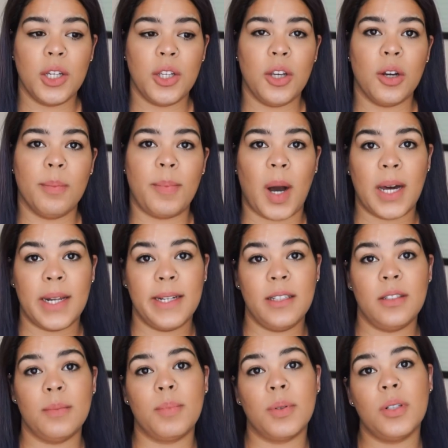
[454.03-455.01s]
your body
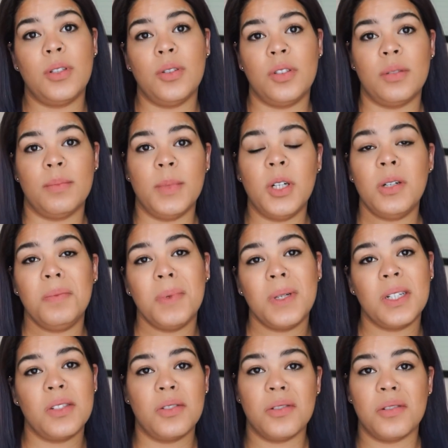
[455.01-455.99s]
to produce milk
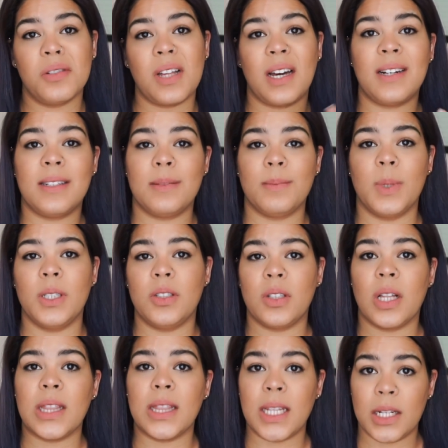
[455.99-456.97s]
because there's not as much
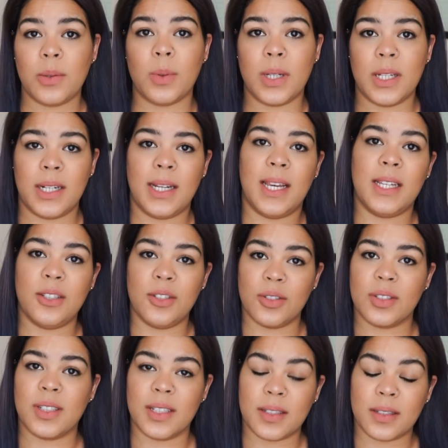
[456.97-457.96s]
liquid in your
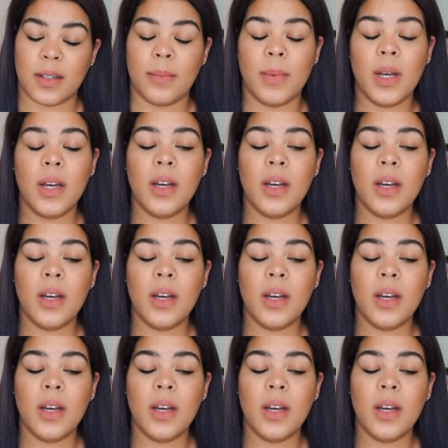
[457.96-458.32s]
system.